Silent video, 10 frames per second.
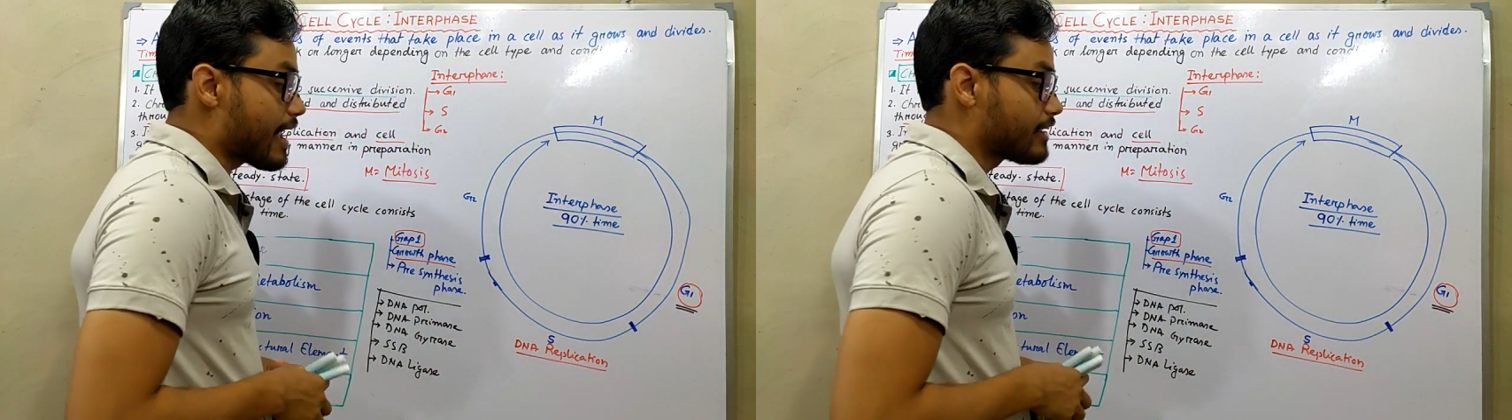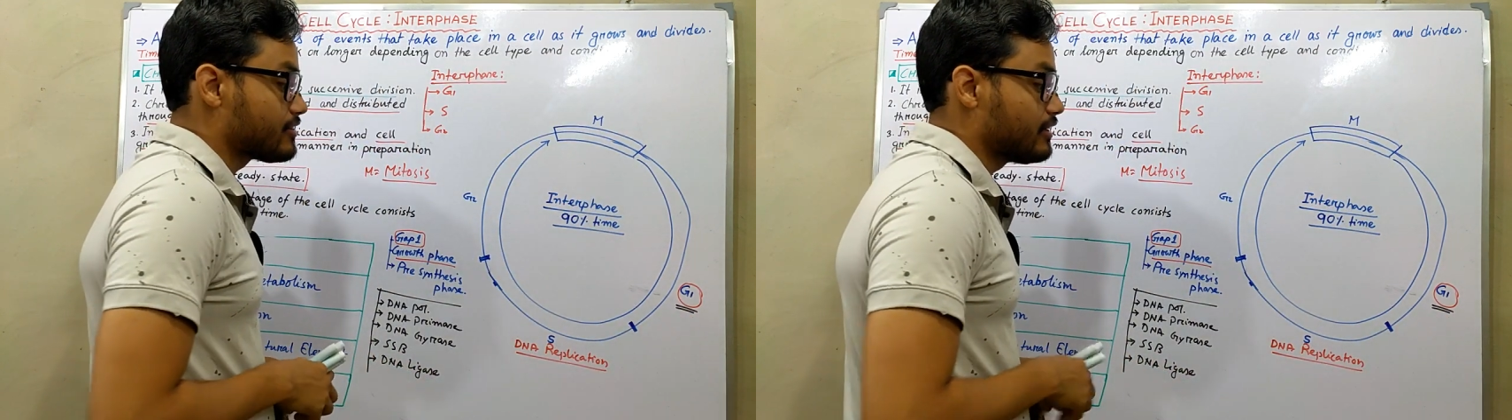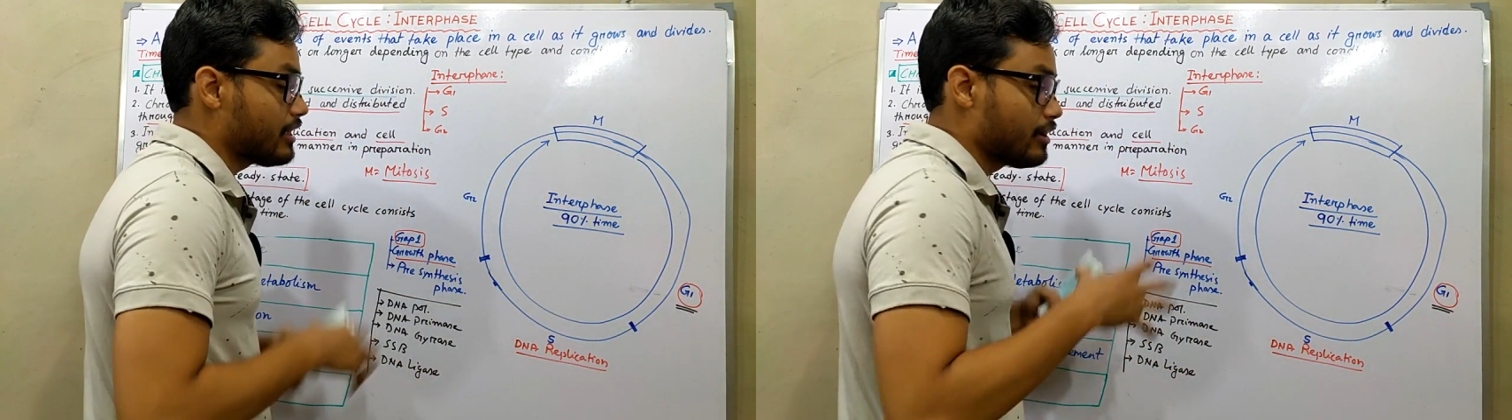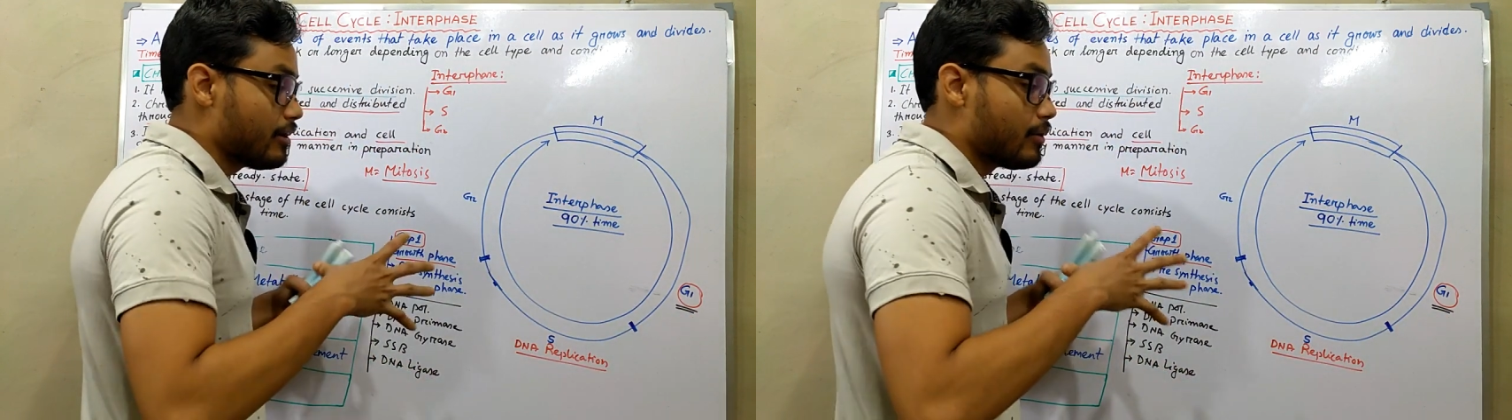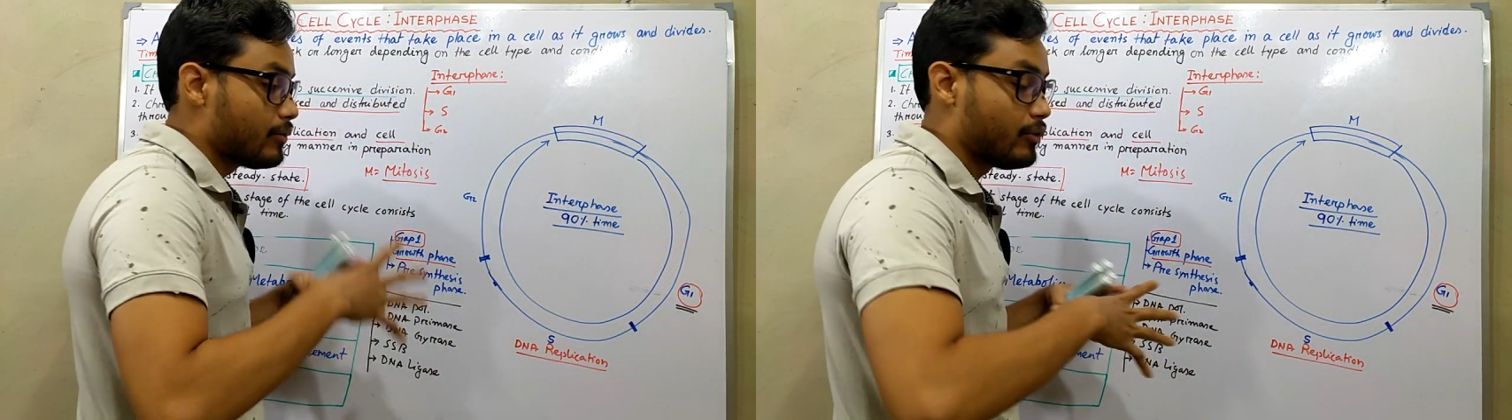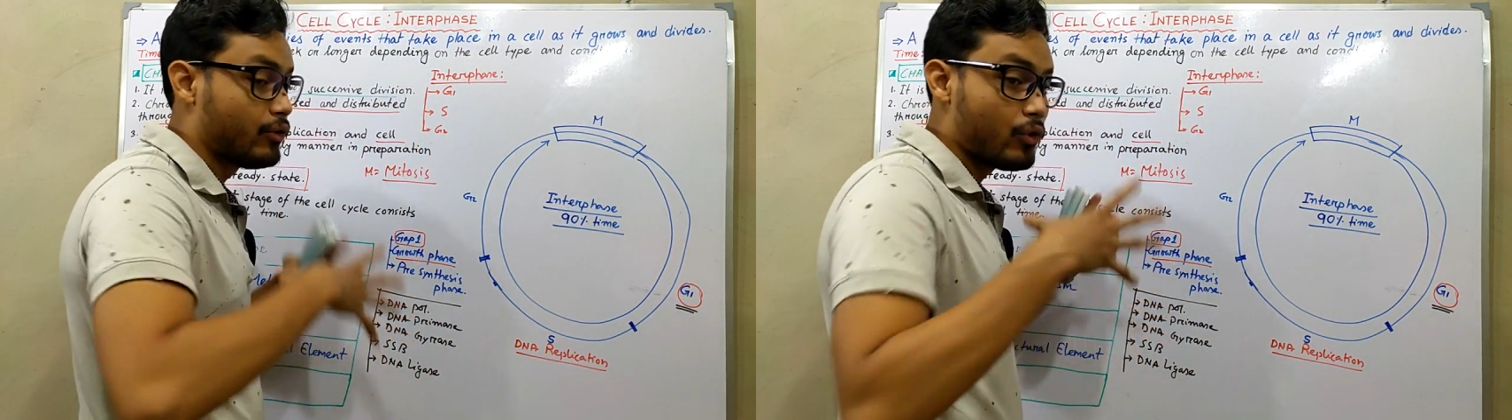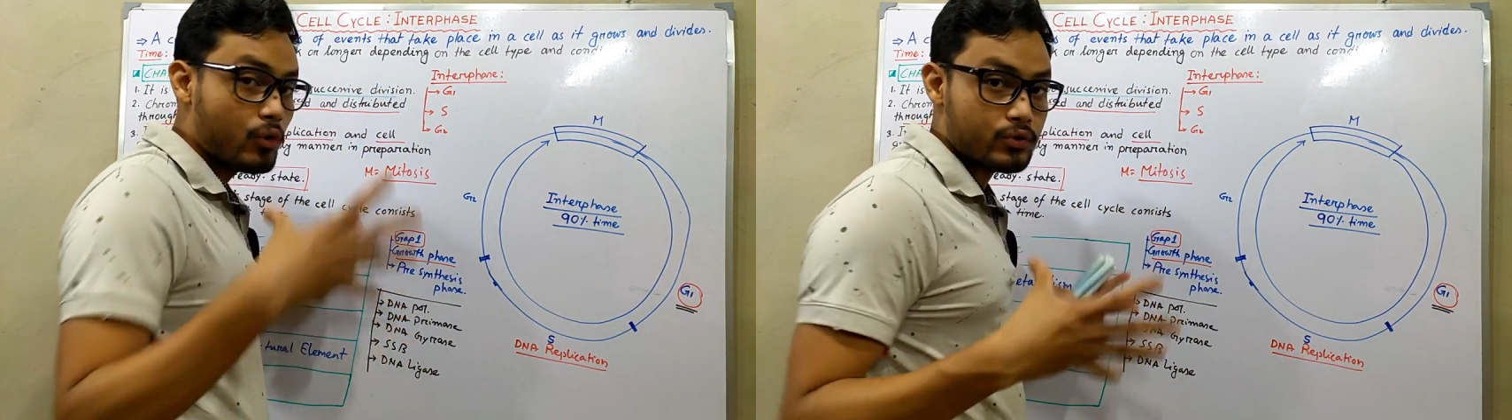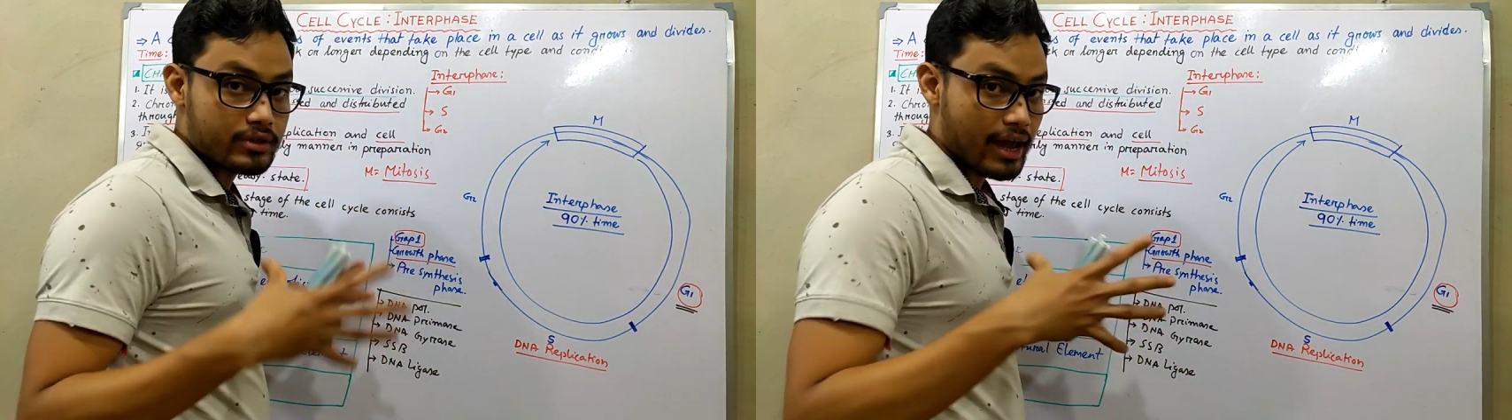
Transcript: actually grows